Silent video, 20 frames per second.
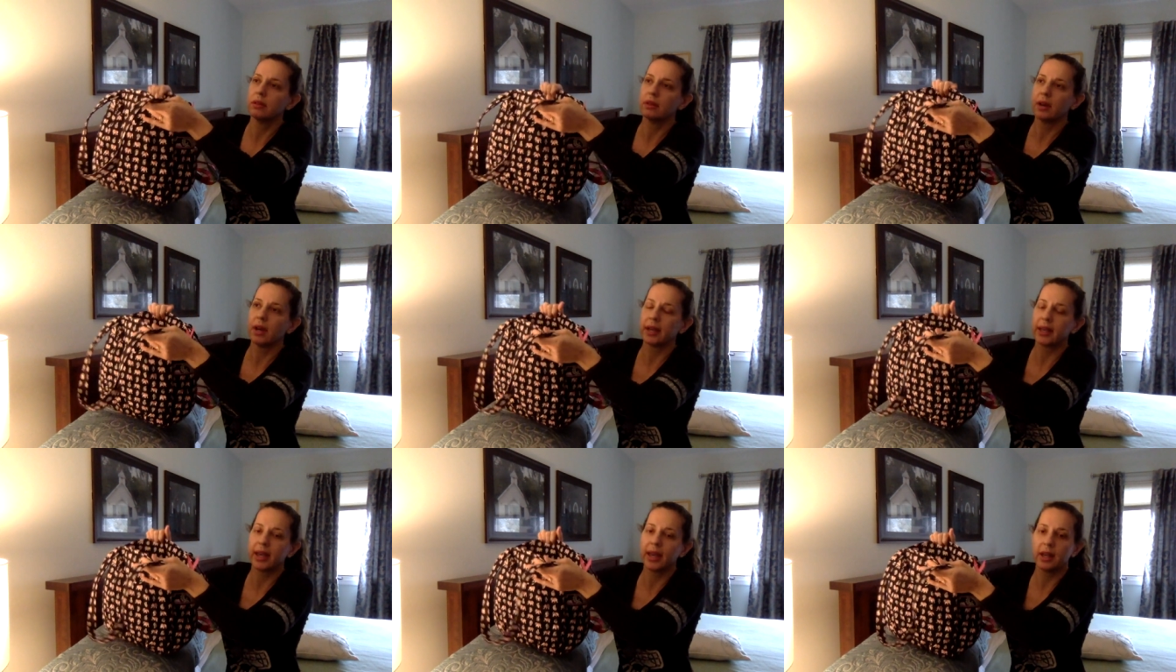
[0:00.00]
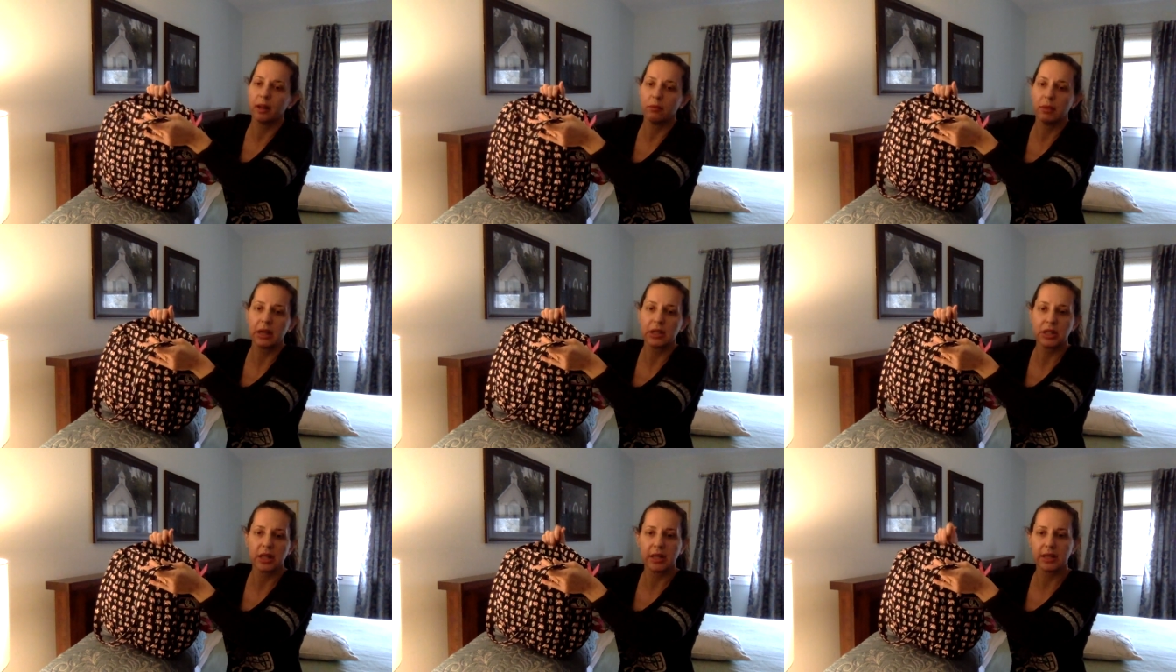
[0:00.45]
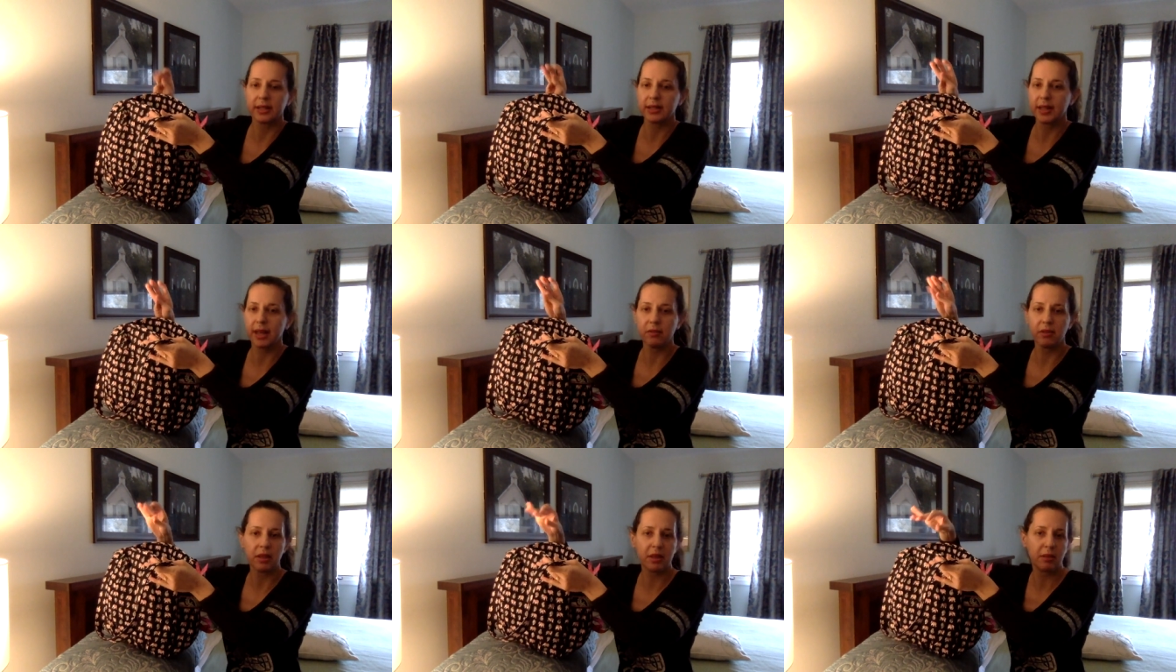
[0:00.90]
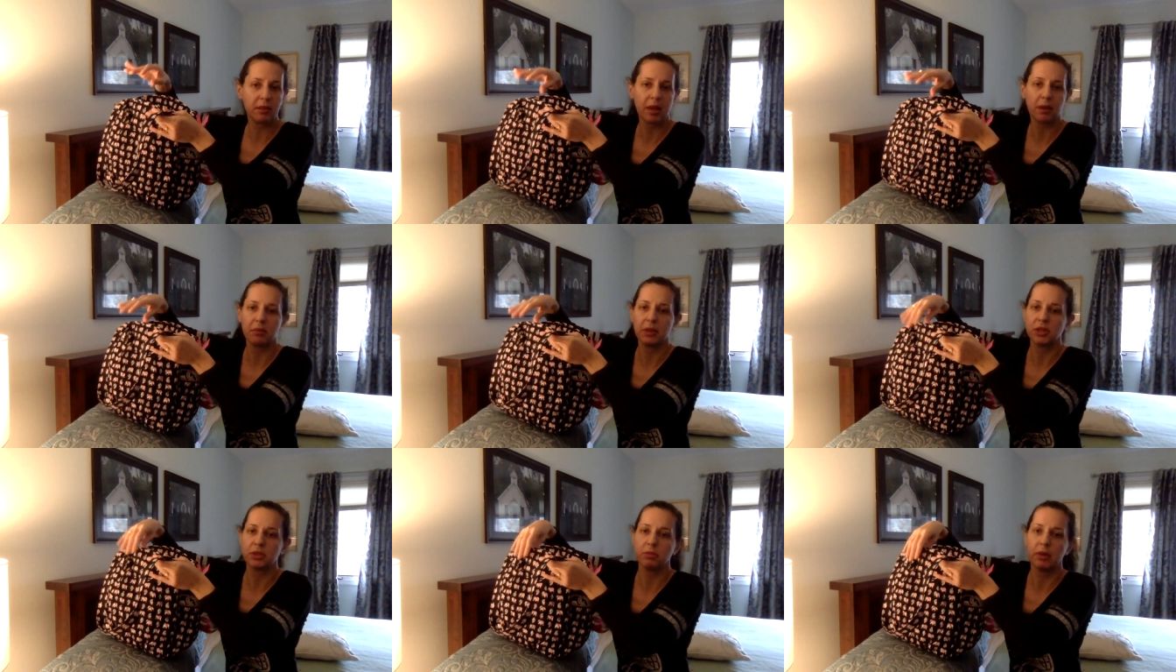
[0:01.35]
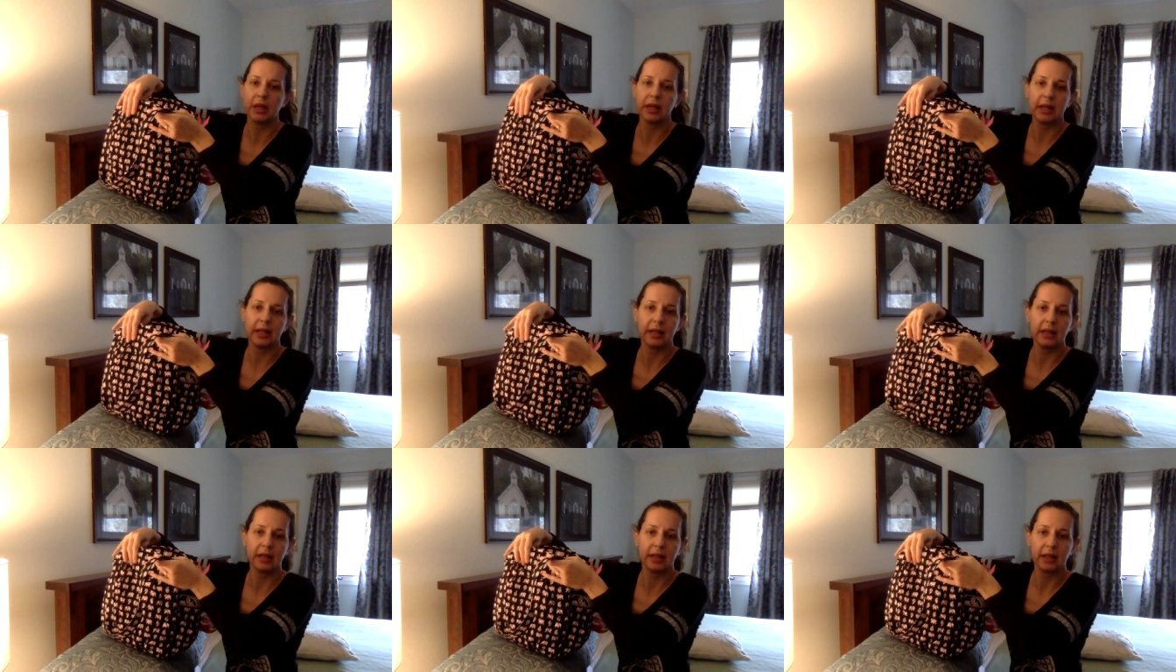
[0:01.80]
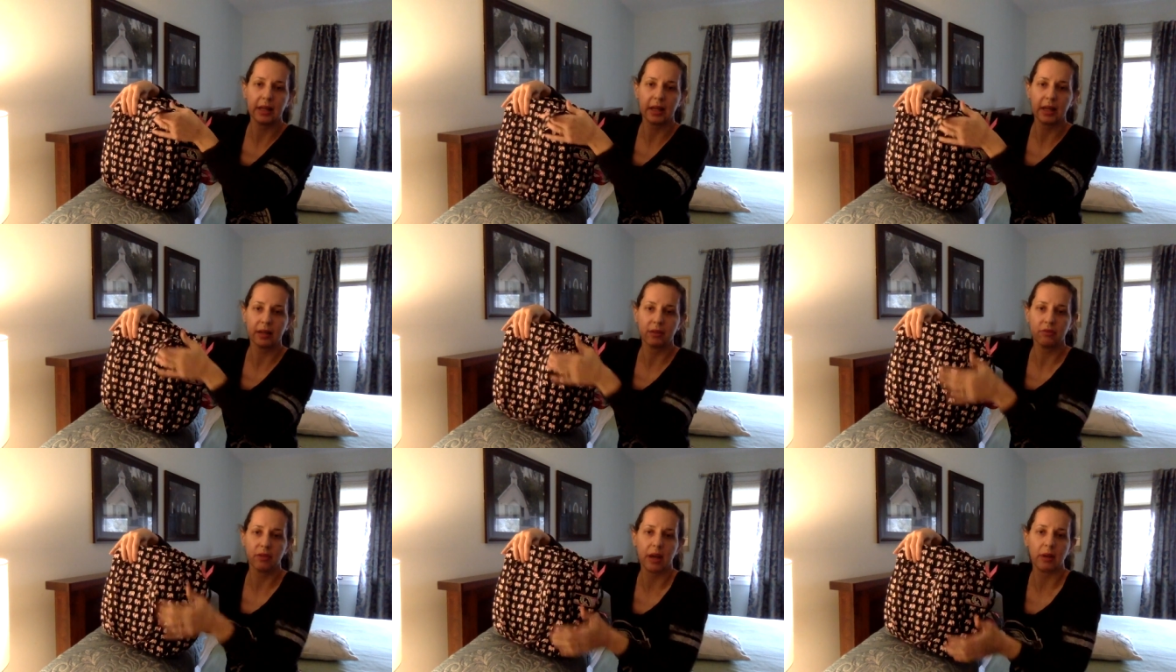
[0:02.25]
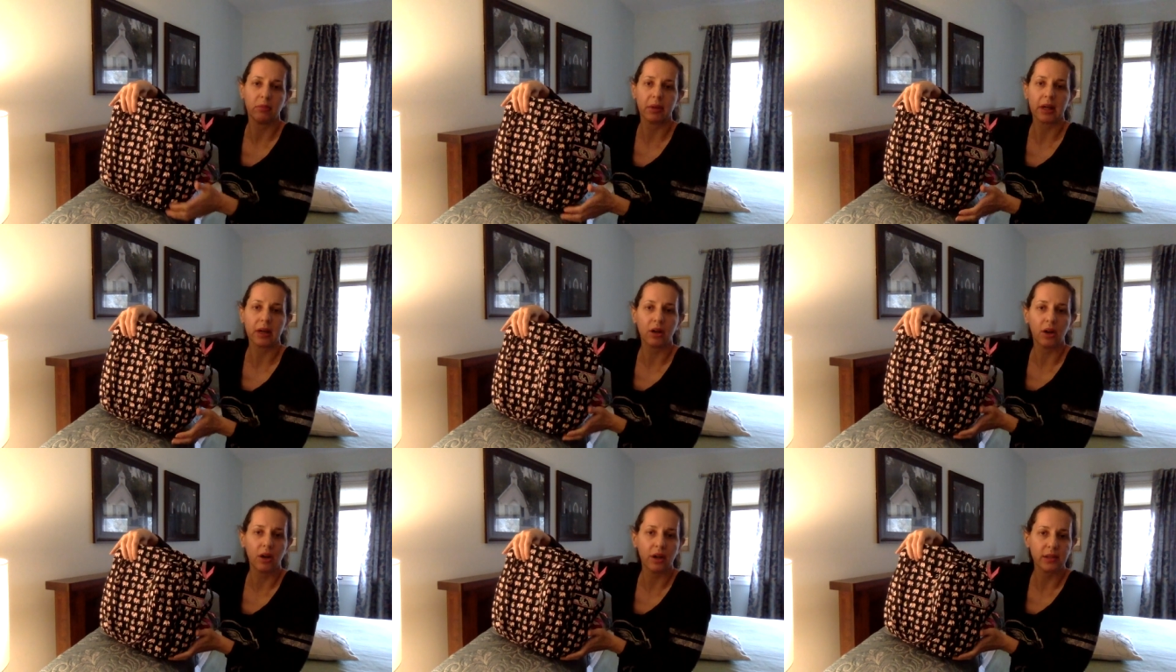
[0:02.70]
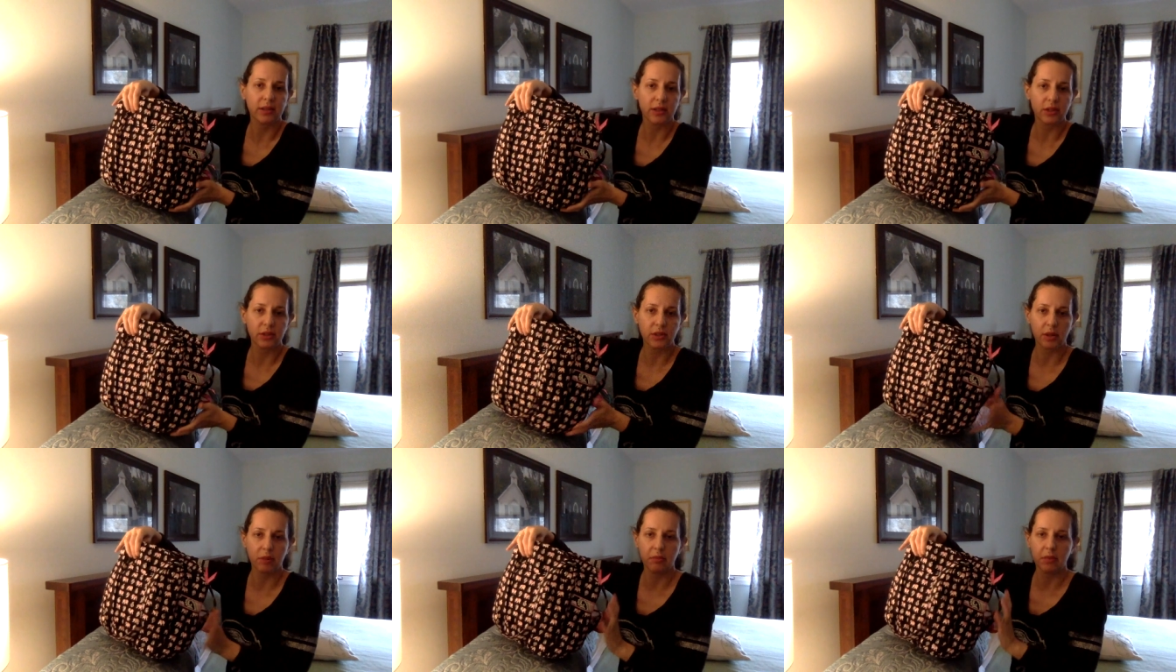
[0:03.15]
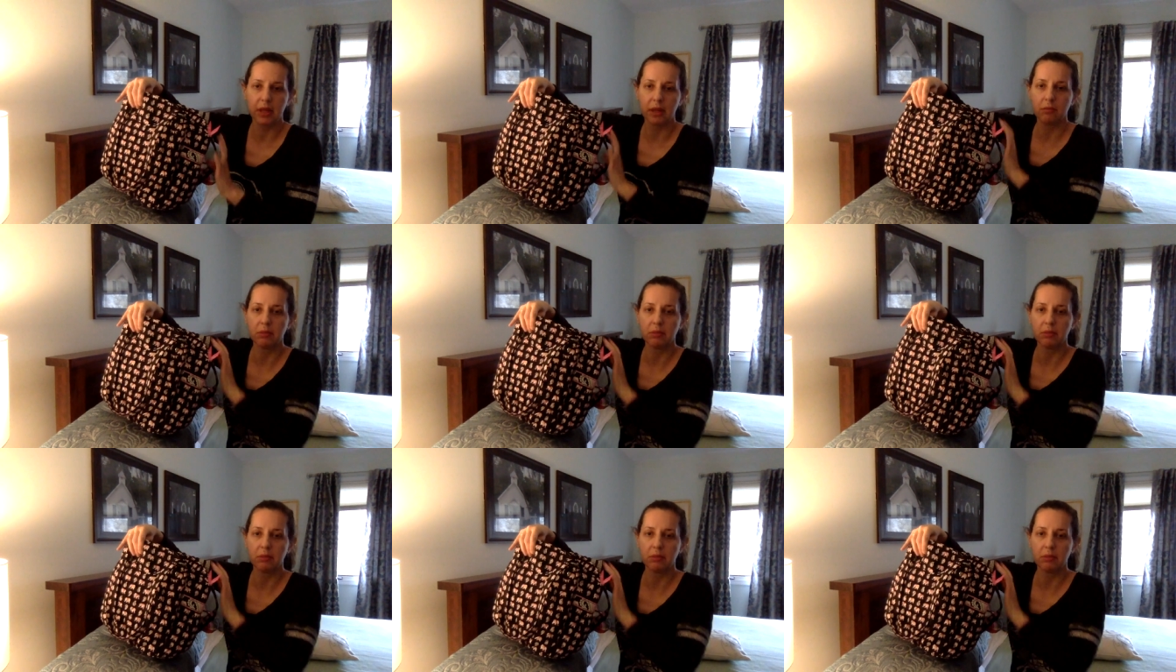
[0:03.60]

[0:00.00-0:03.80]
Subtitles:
I can't imagine that it's saving them that much money in like fabric costs or something.